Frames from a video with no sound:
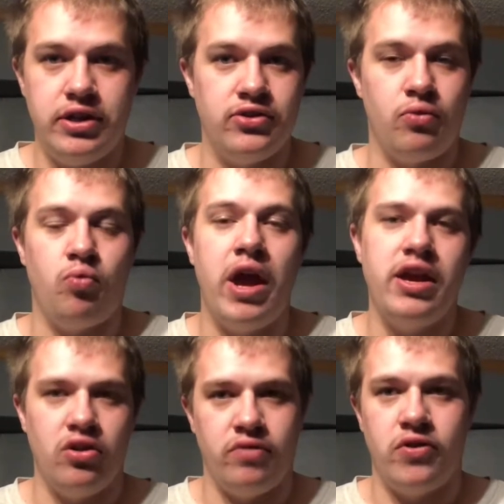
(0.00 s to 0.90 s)
a
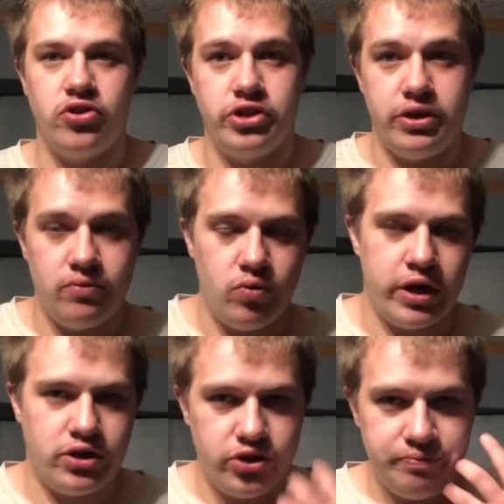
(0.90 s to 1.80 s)
regular version,
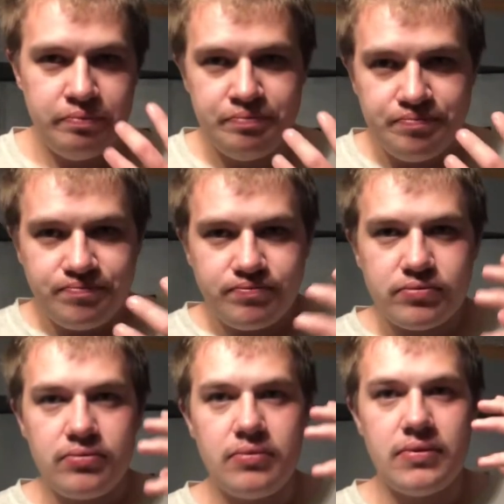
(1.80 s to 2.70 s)
which
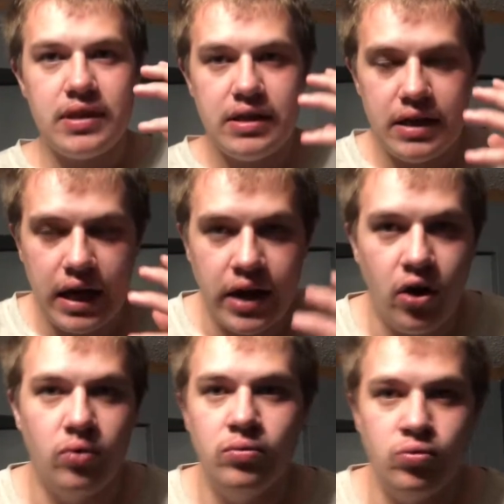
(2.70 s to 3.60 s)
I don't